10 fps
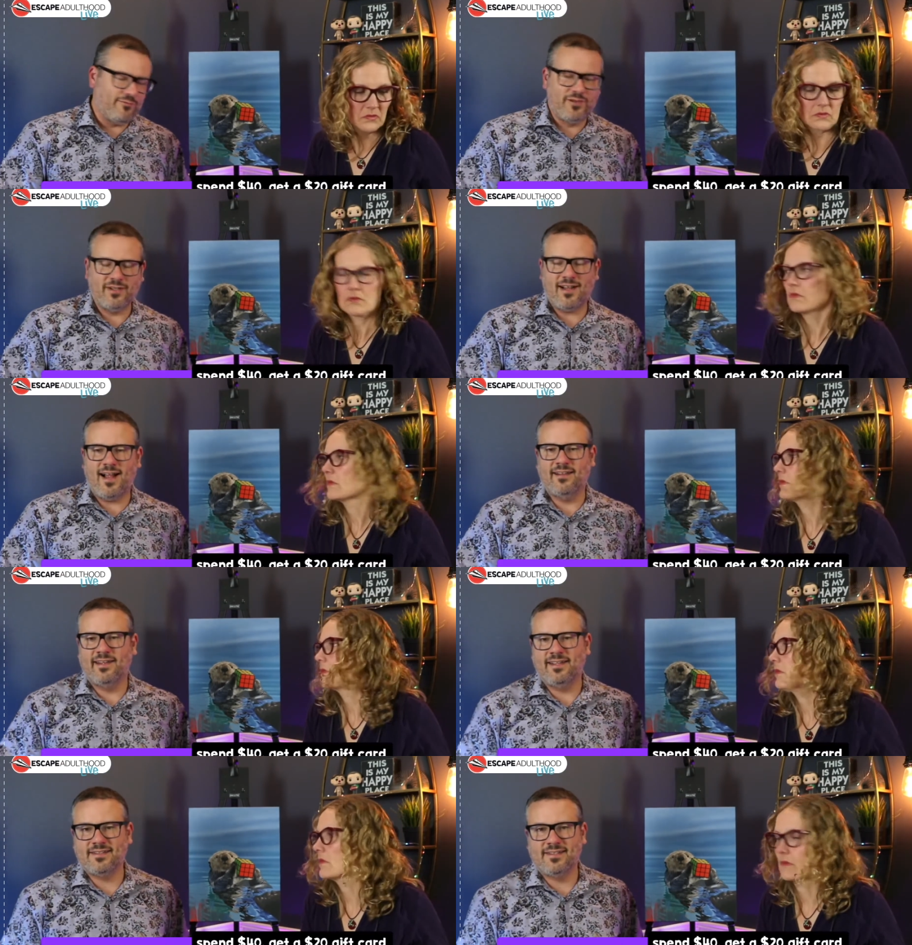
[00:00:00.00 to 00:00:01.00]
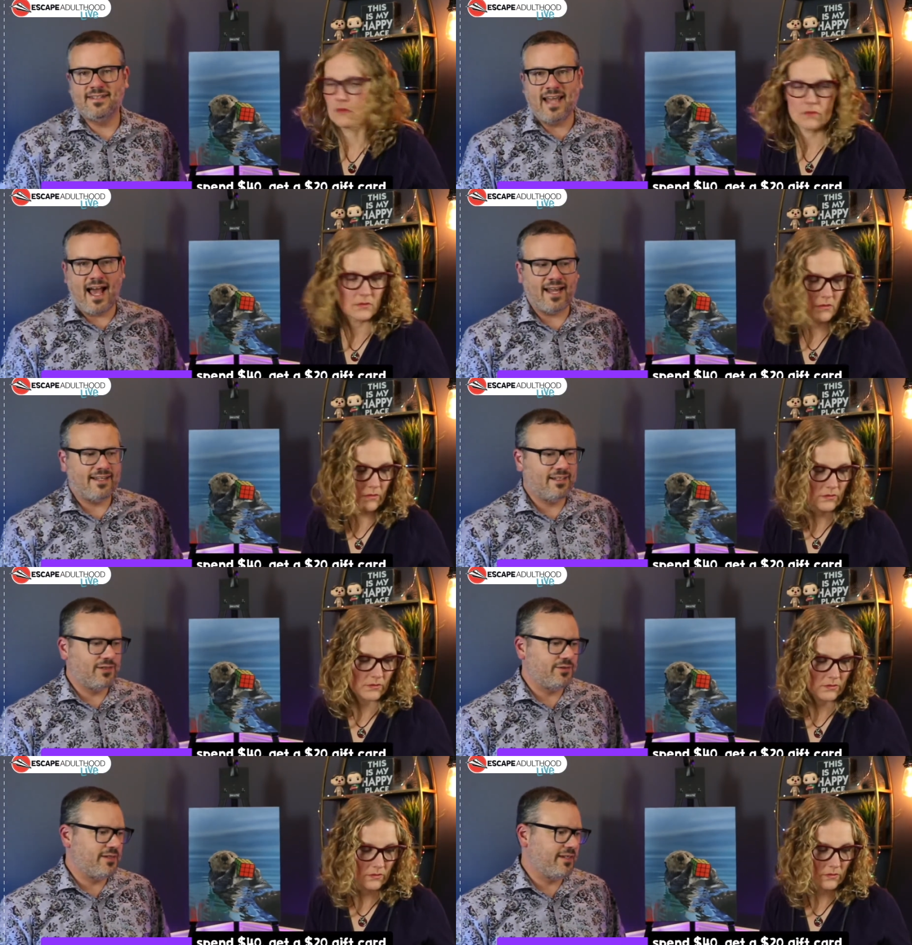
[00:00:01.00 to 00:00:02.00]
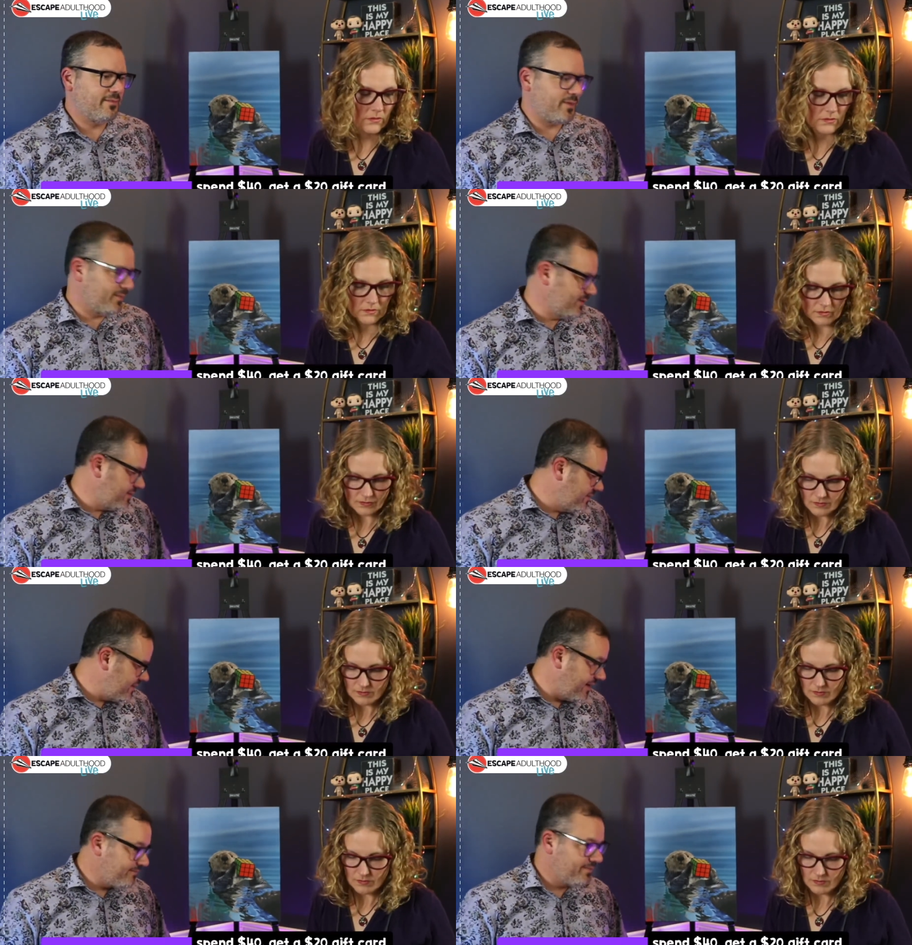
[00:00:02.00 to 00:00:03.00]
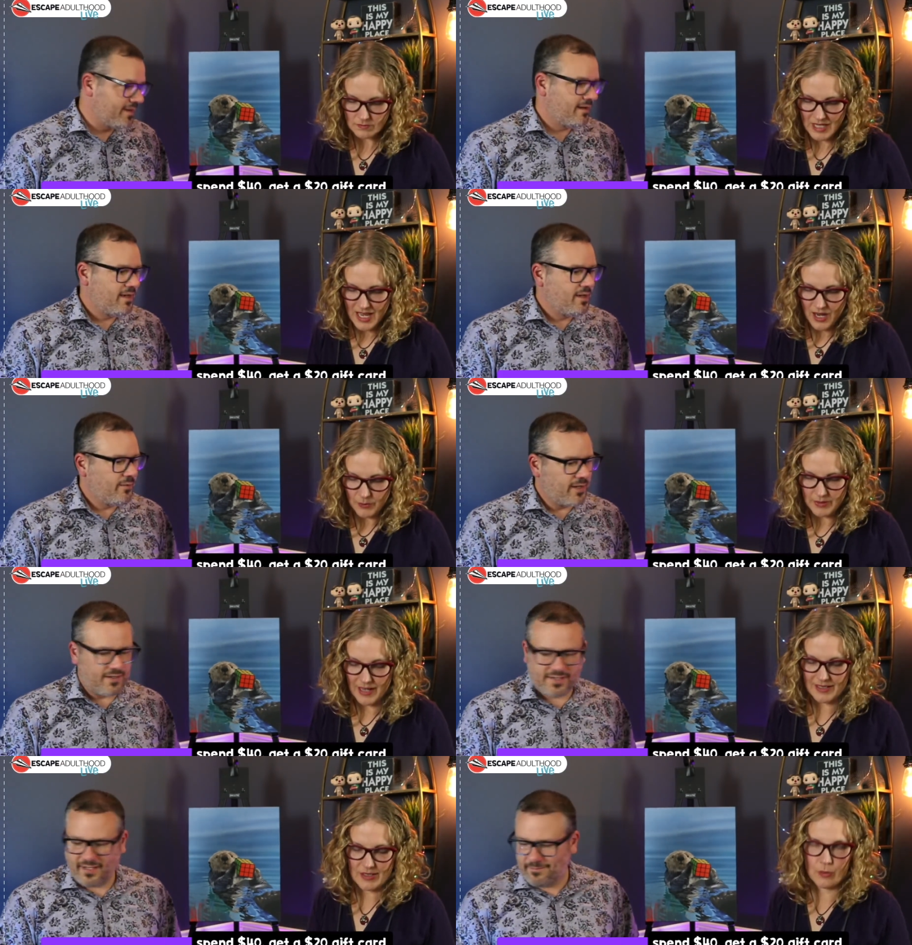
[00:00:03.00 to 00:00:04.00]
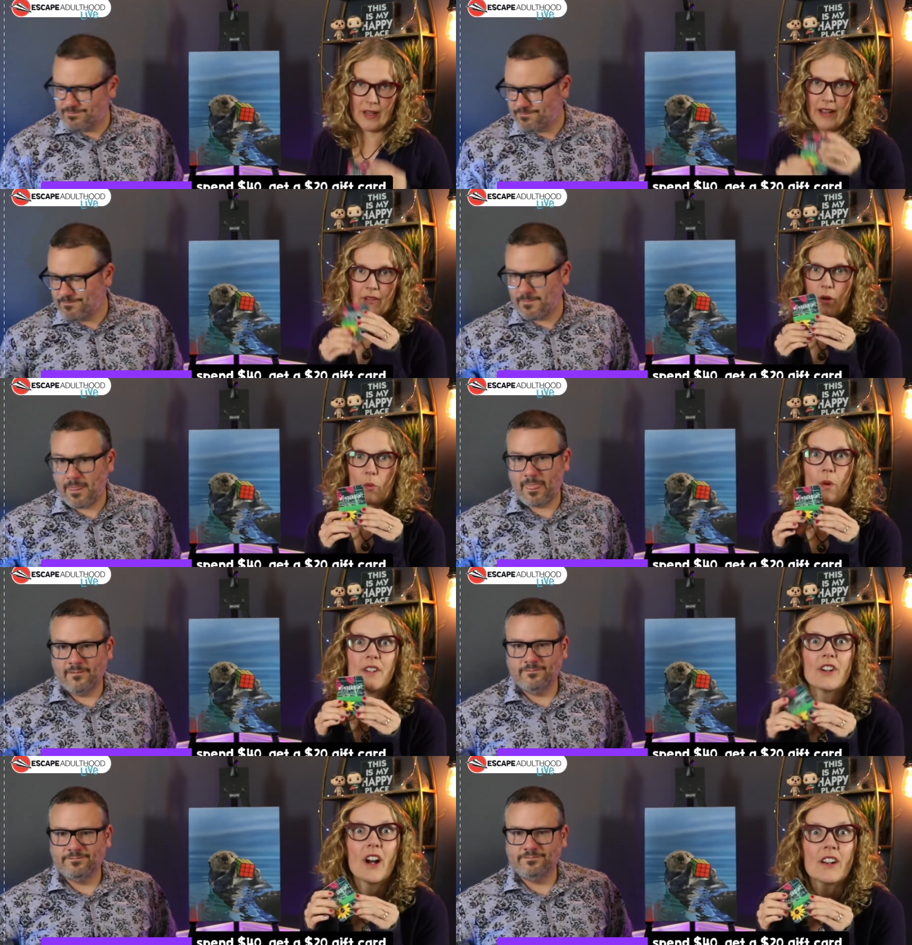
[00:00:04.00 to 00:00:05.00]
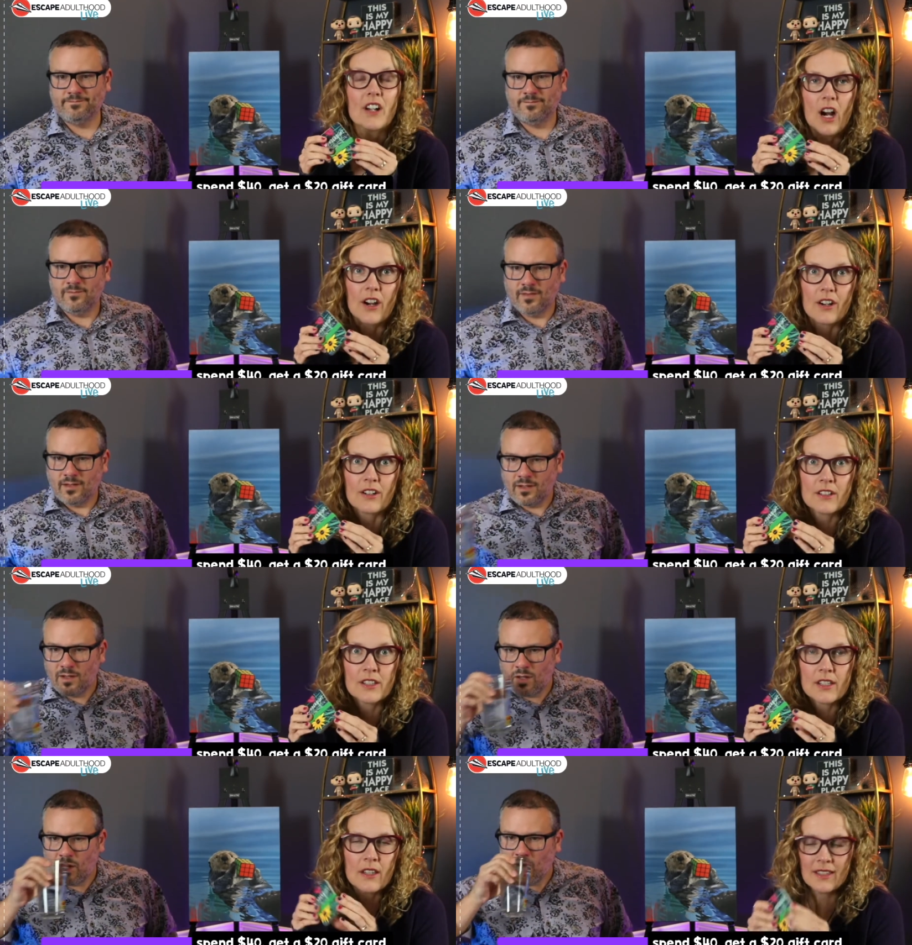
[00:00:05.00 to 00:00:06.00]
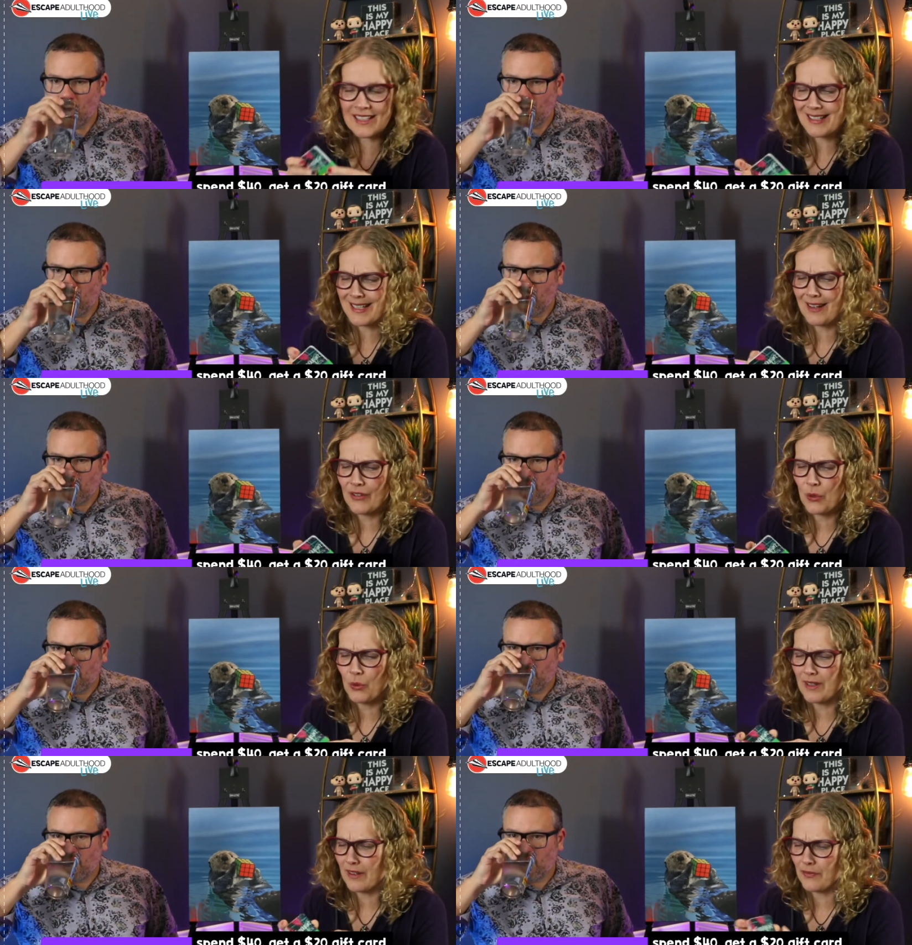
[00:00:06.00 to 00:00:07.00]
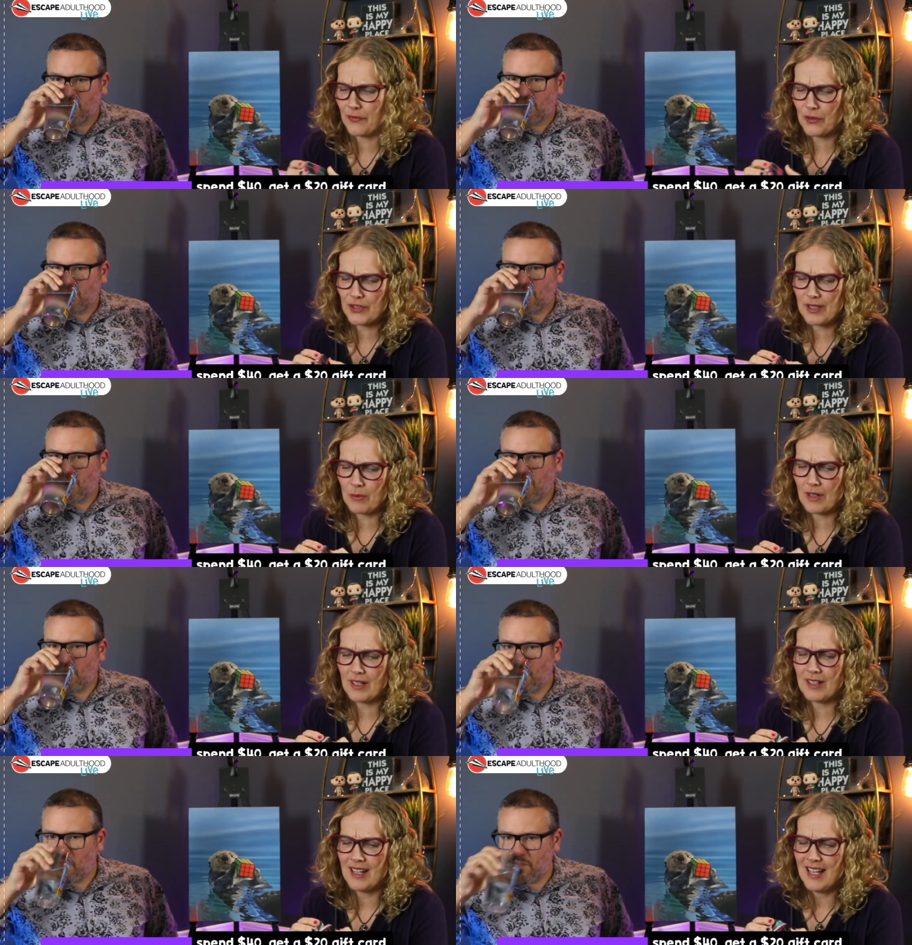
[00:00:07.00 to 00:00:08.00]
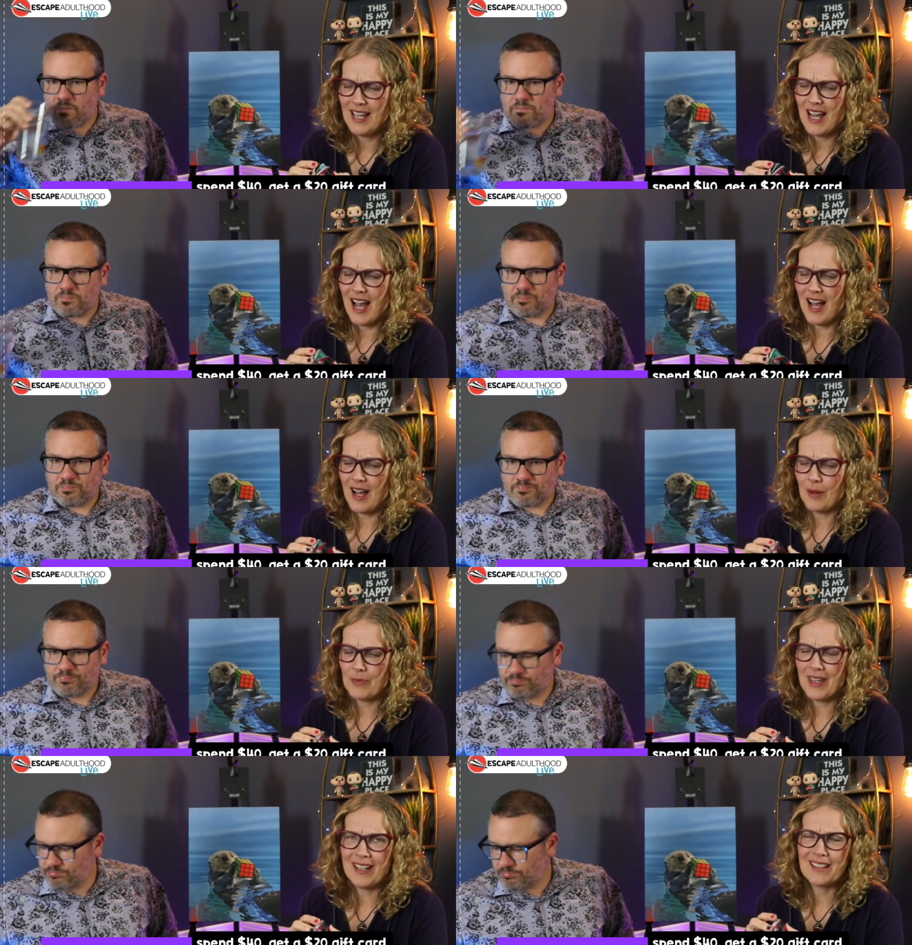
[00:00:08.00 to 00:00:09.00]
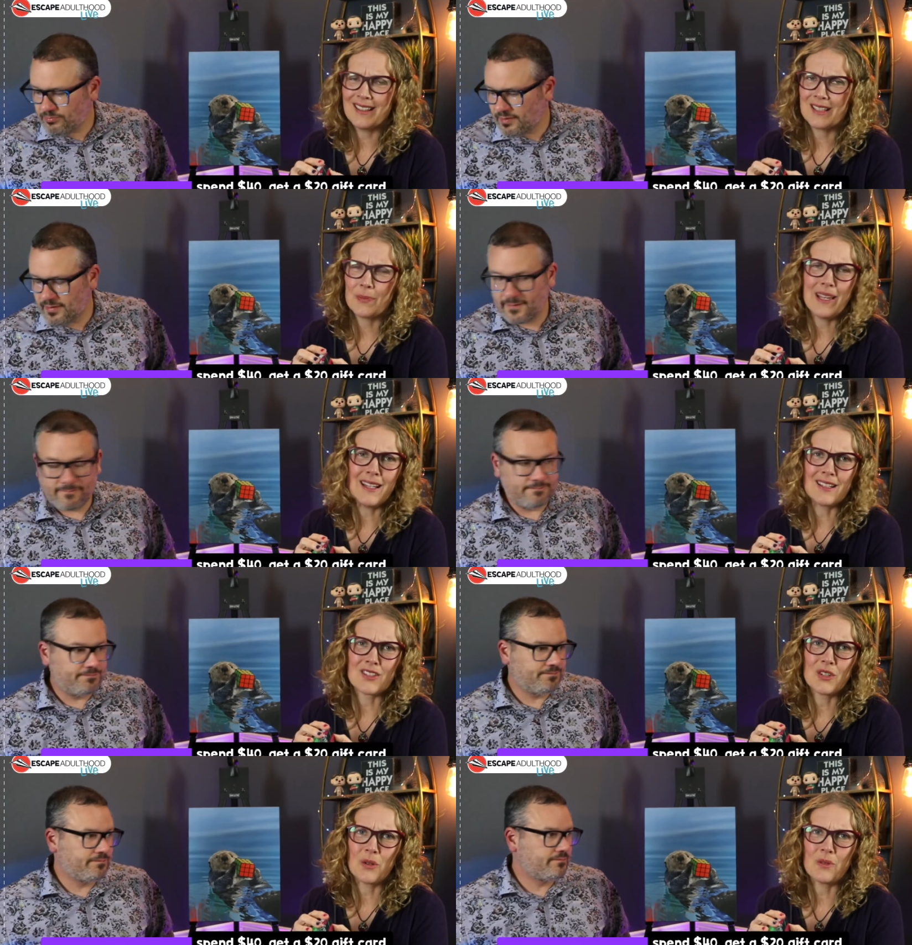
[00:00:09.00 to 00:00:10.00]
Speaker 1: real holidays, not including Purple Tuesday. What yes, else, we
Speaker 2: have our Wonder Hunt cards, and this is kind of a cool gift for someone um, that, let's be honest, you don't